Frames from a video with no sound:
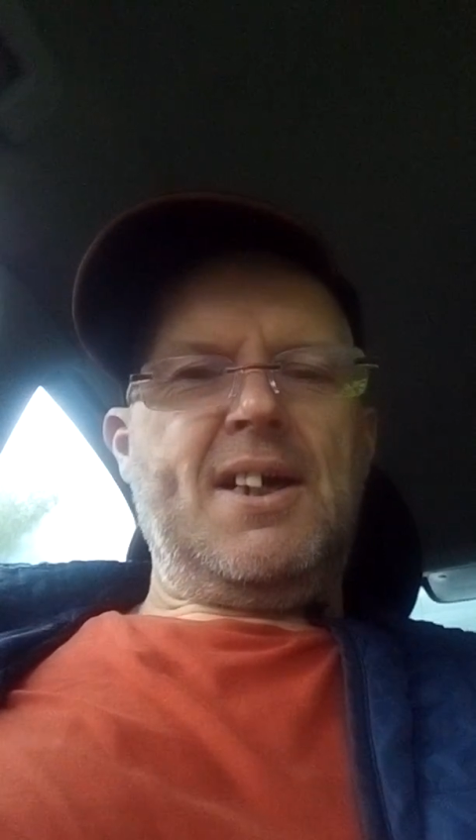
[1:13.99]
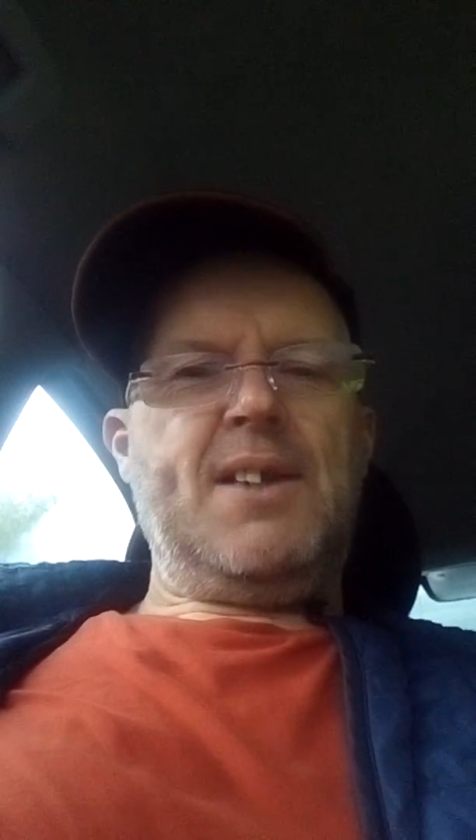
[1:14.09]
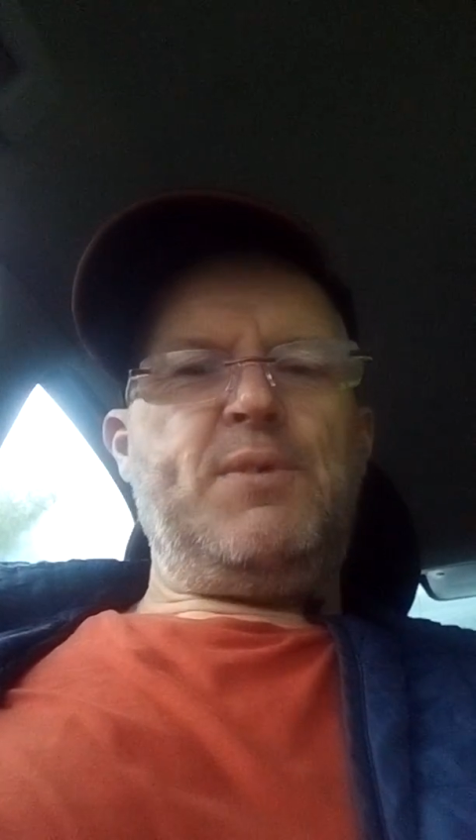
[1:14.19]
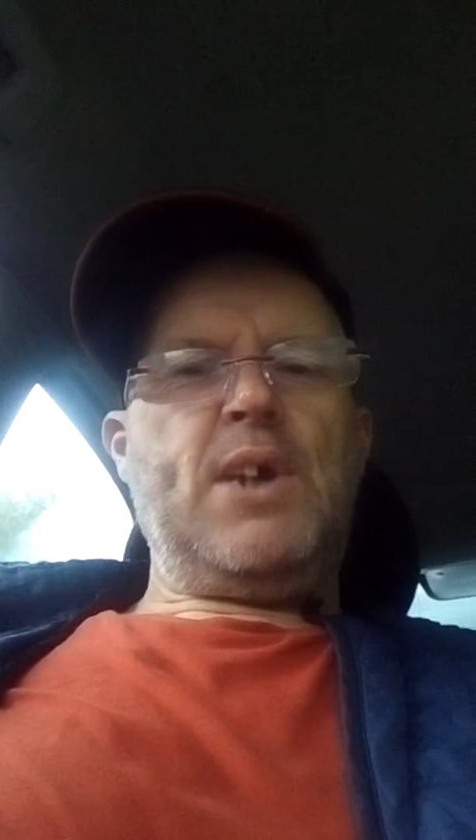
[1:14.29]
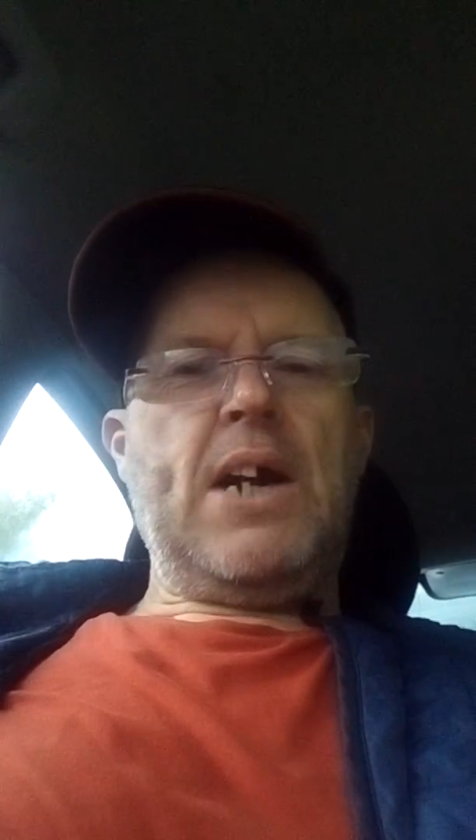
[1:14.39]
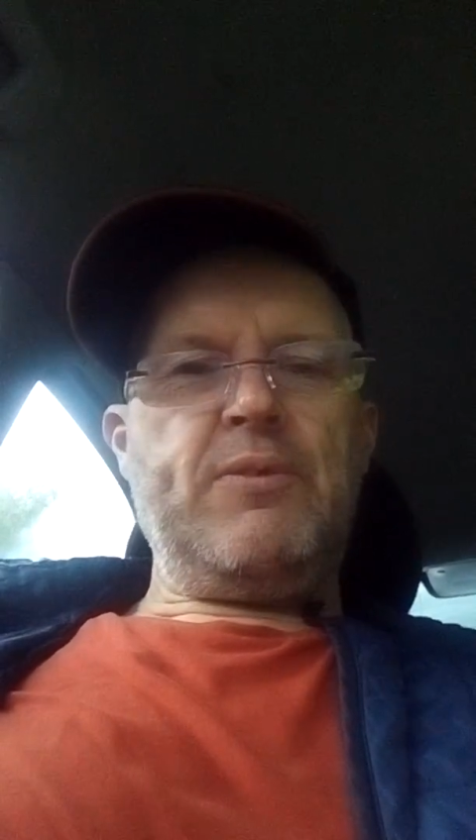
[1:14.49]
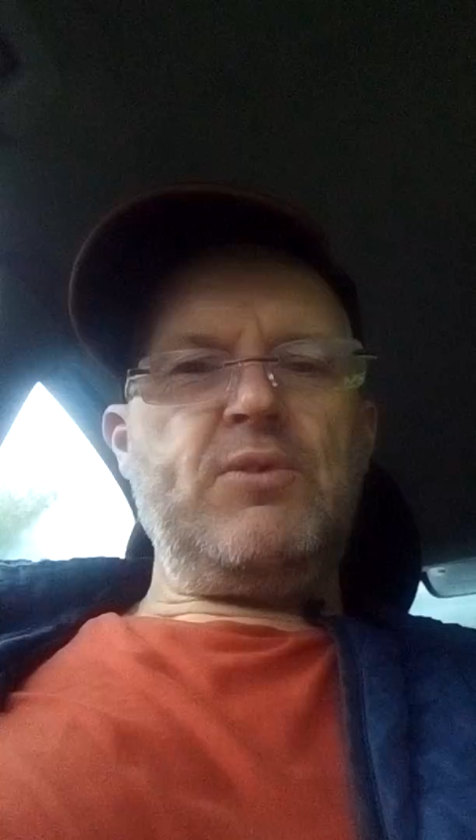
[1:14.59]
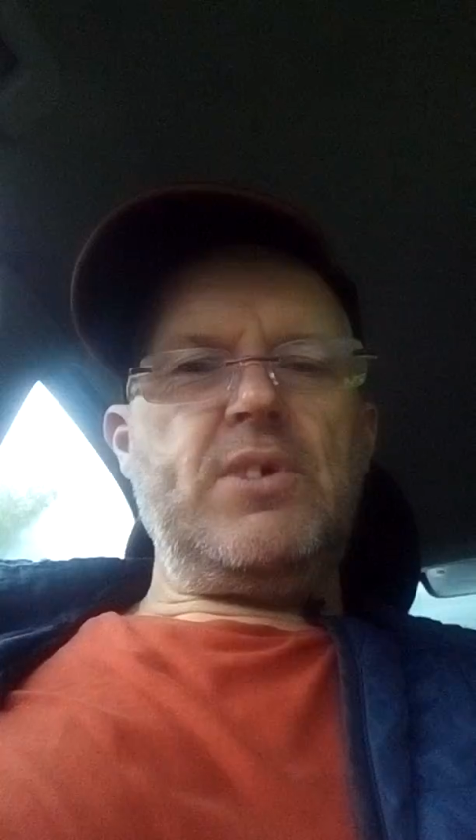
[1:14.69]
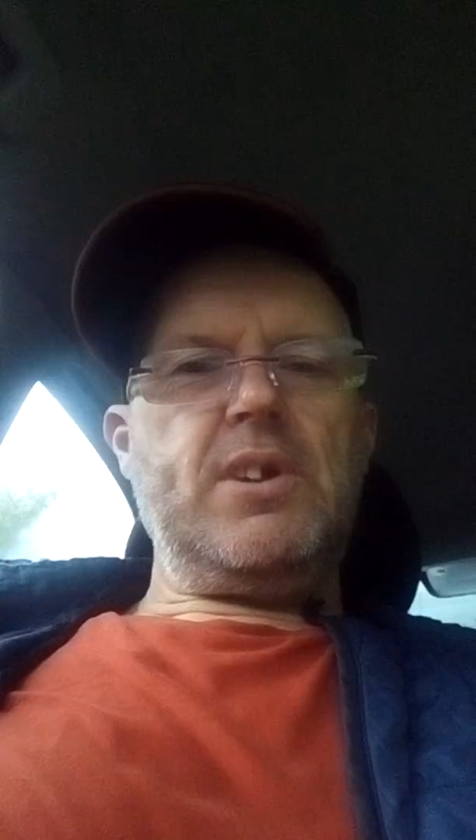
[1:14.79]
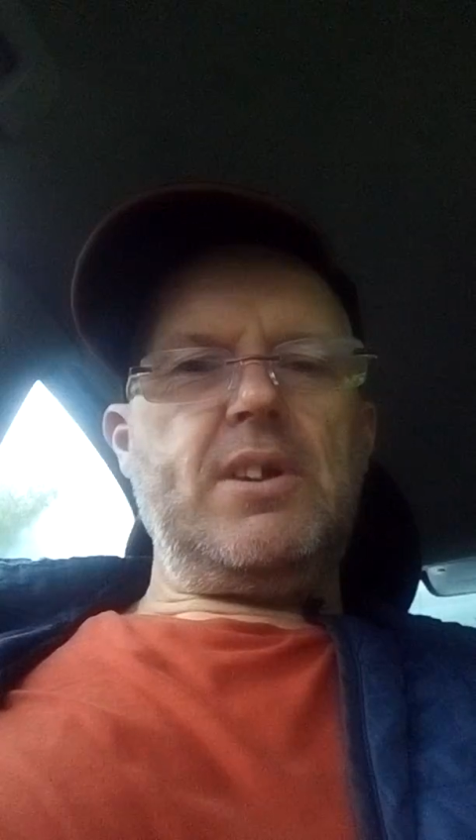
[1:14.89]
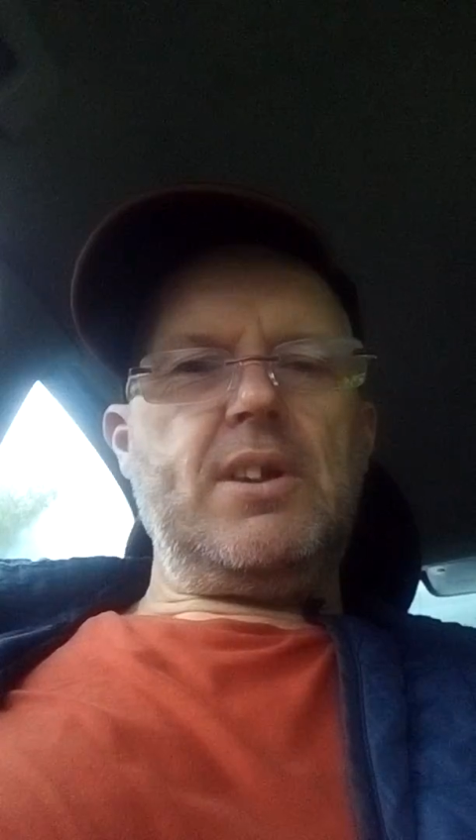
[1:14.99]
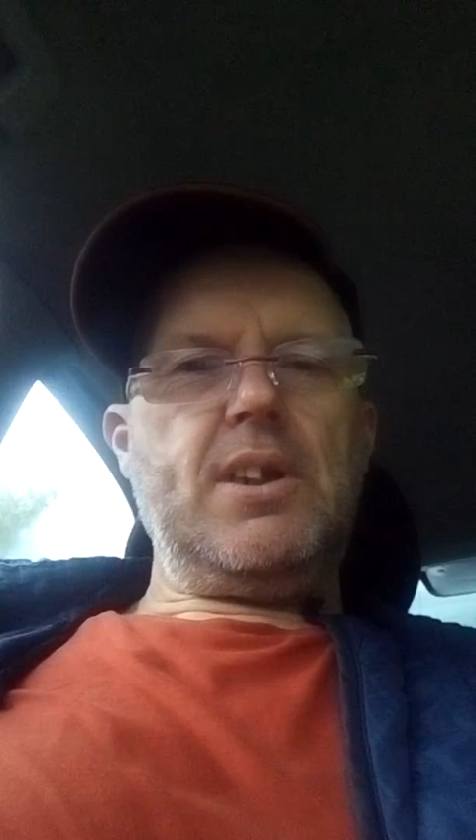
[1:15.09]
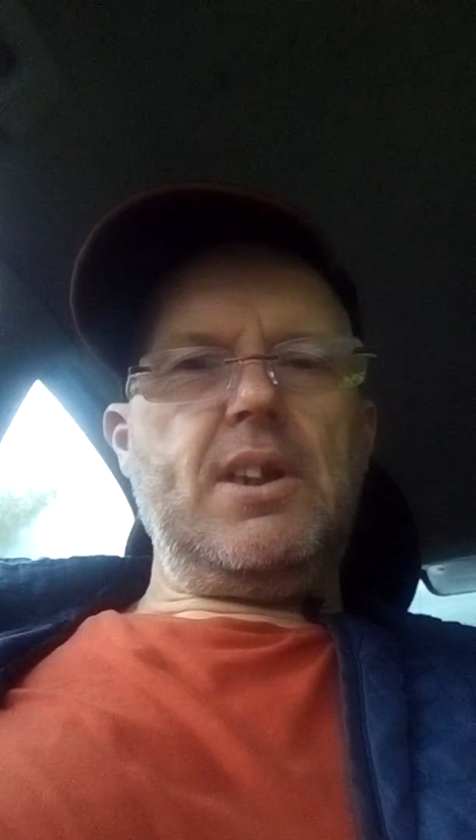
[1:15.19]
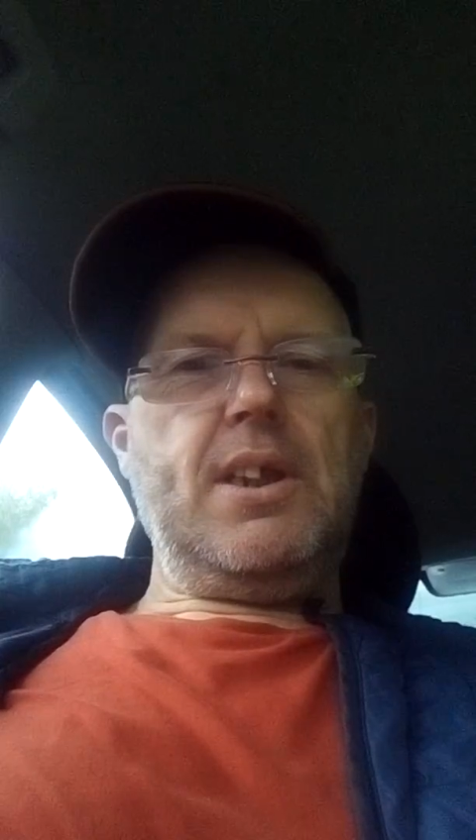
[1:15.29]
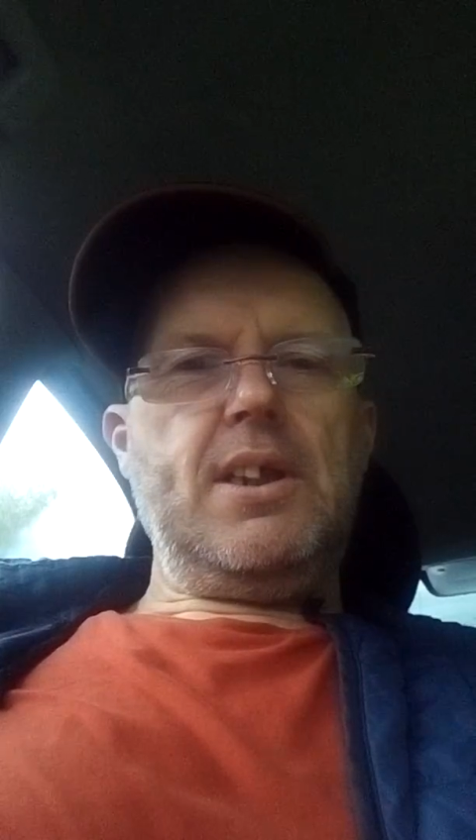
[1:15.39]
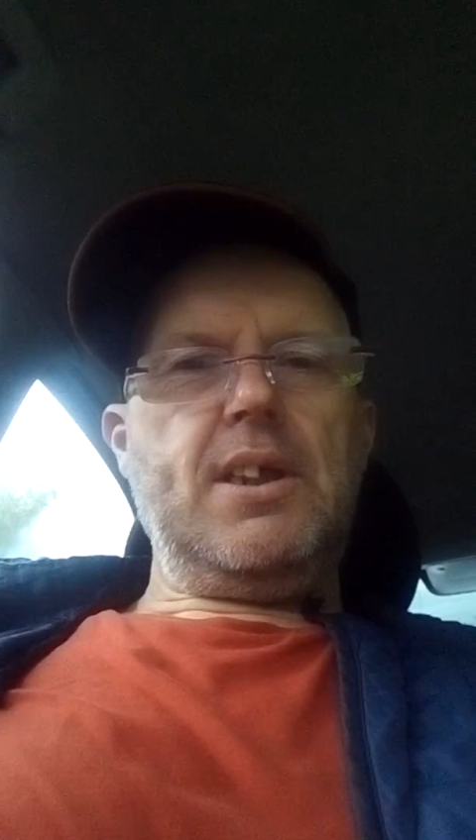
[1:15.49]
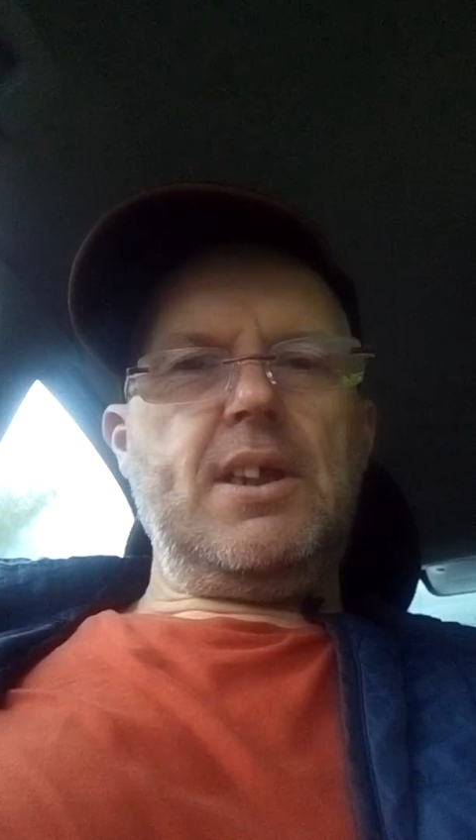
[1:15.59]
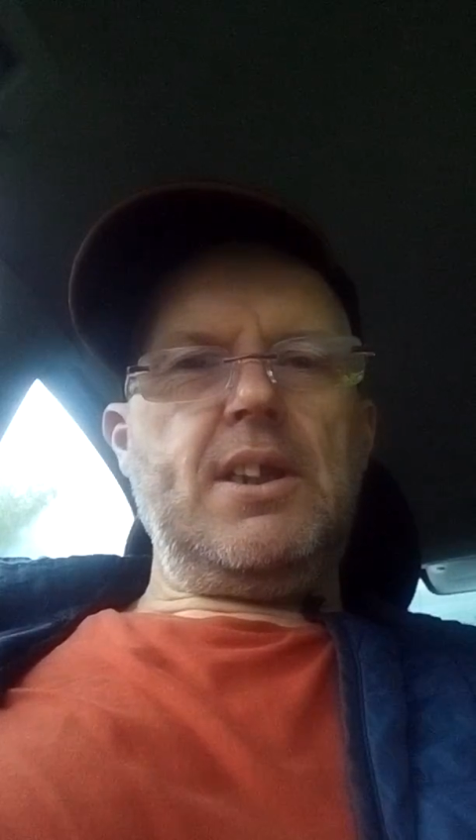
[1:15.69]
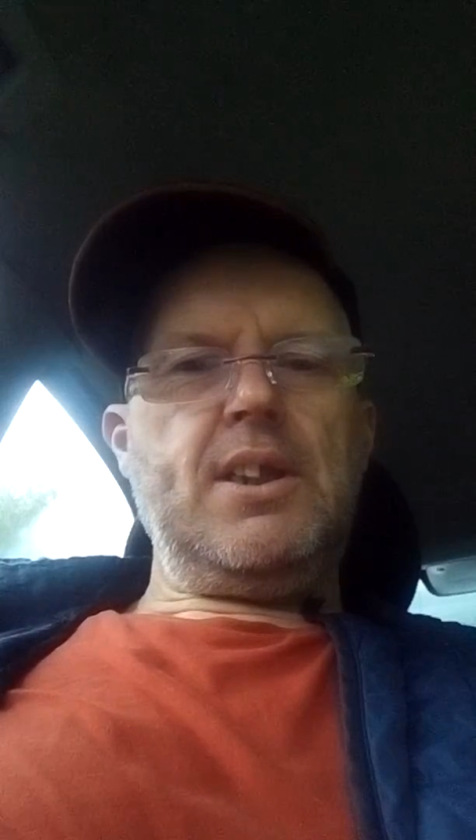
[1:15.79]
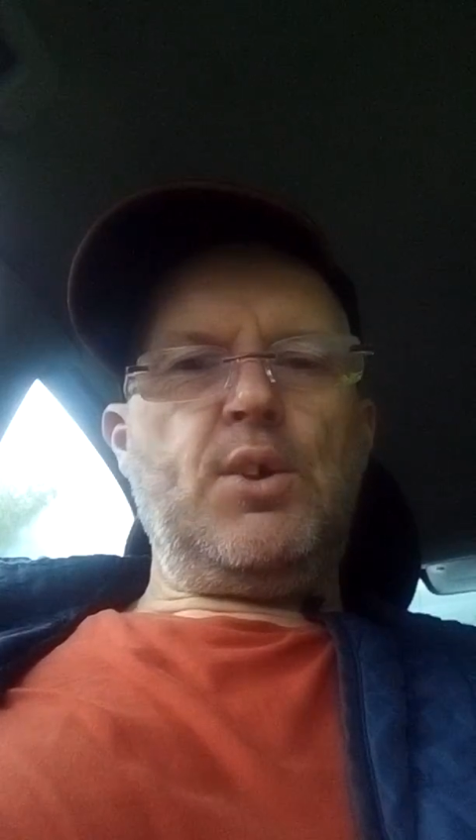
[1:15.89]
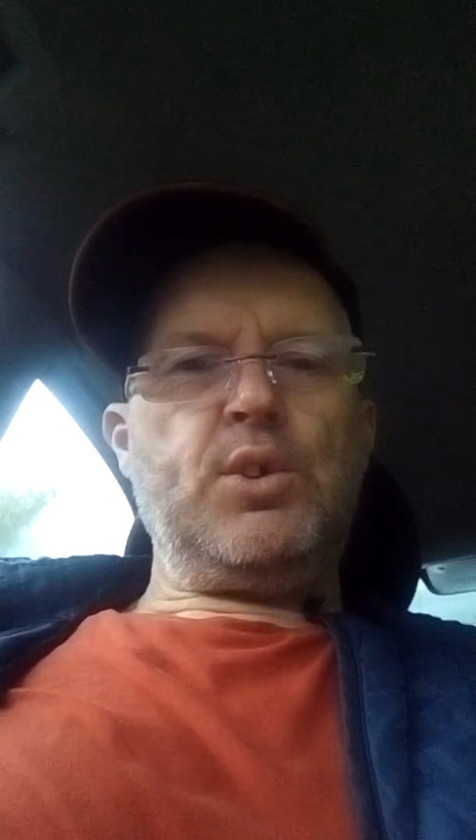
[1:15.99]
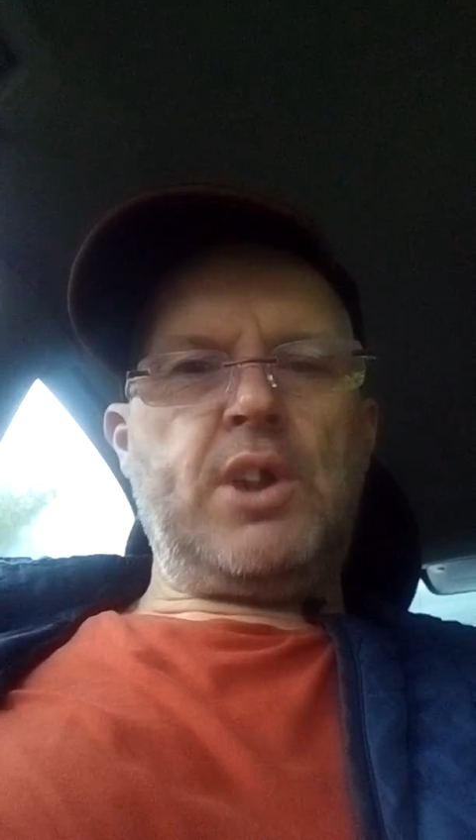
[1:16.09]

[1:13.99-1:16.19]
And if you haven't or